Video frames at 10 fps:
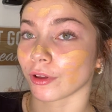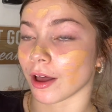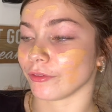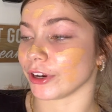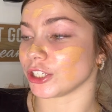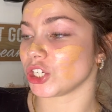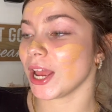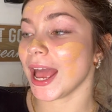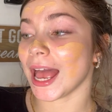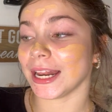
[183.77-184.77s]
coverage,
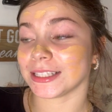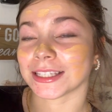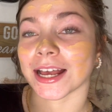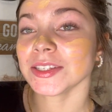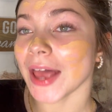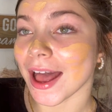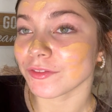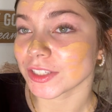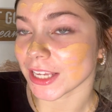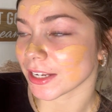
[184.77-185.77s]
and it does have
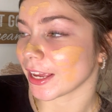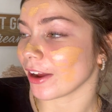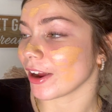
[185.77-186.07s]
skincare.